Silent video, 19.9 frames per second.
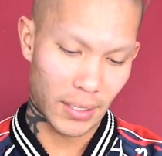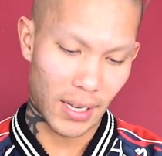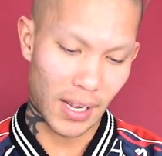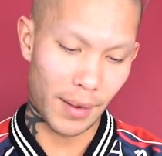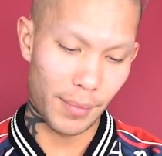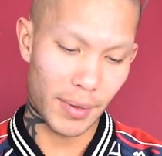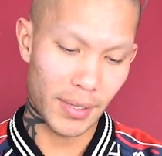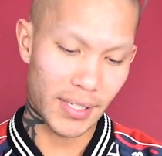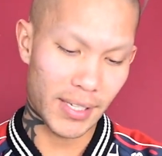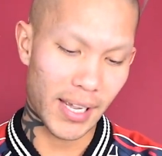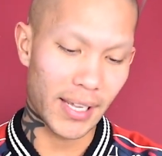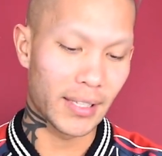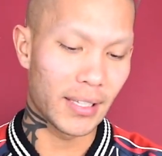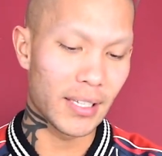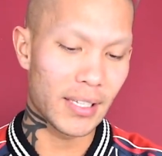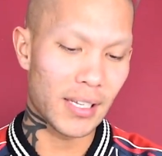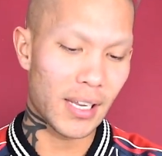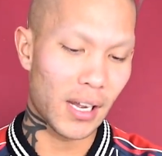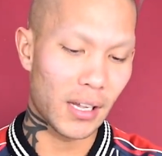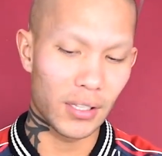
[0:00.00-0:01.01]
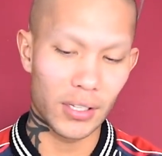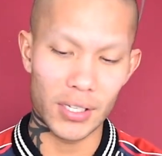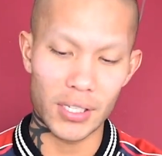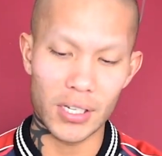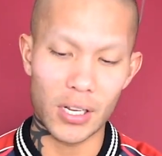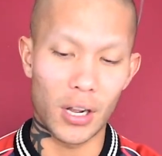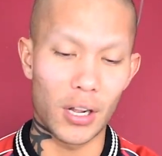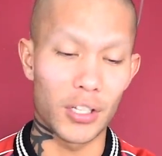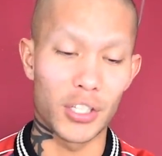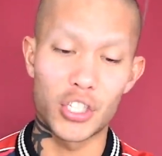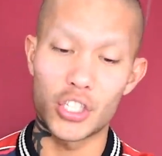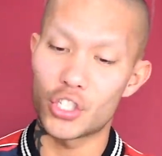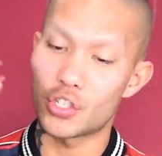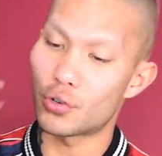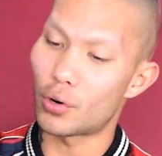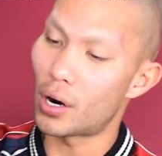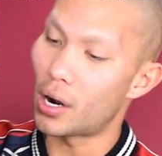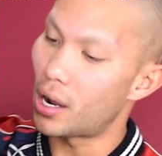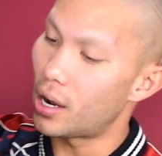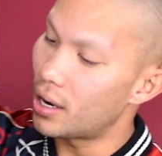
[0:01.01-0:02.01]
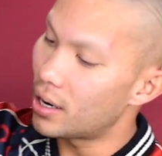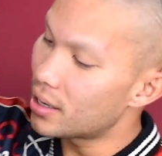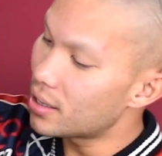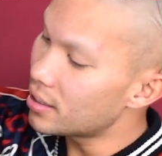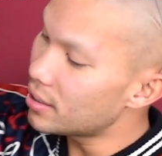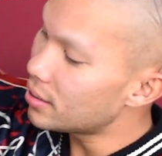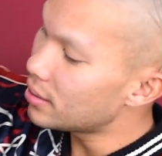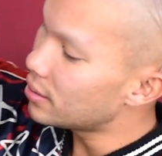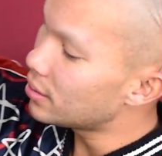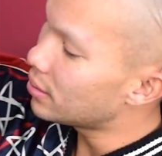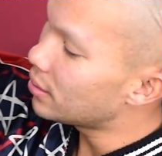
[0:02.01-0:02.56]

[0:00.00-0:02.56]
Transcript: i'm gonna take this color it's called strong